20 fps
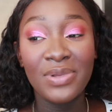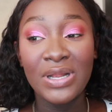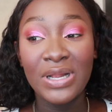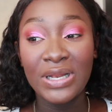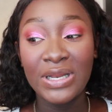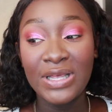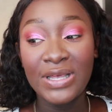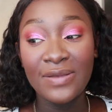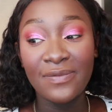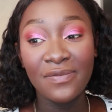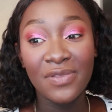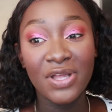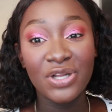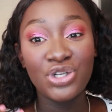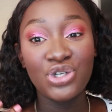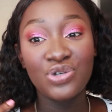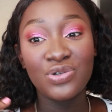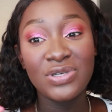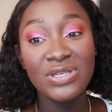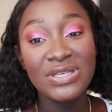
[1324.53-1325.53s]
Believe
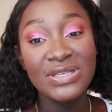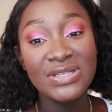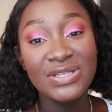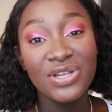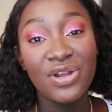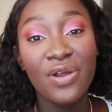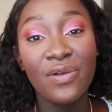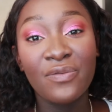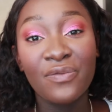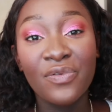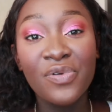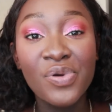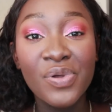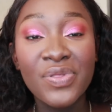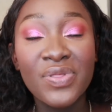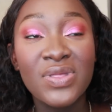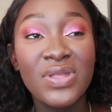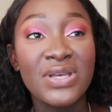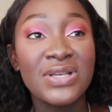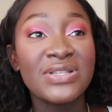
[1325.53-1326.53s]
that you deserve
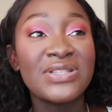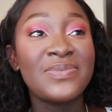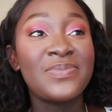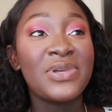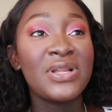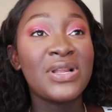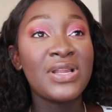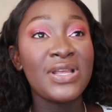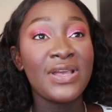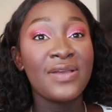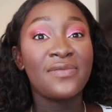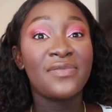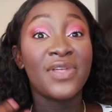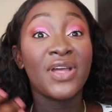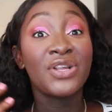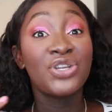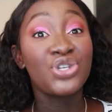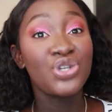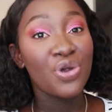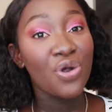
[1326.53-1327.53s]
good things. Believe
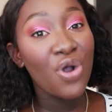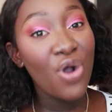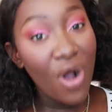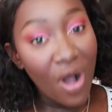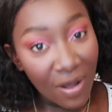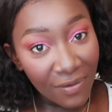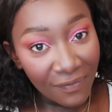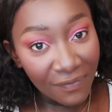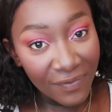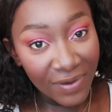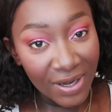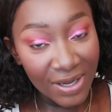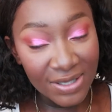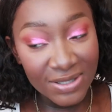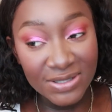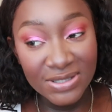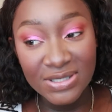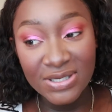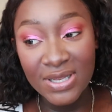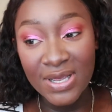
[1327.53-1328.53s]
that you're
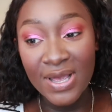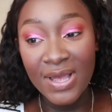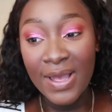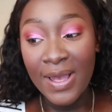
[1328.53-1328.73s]
confident.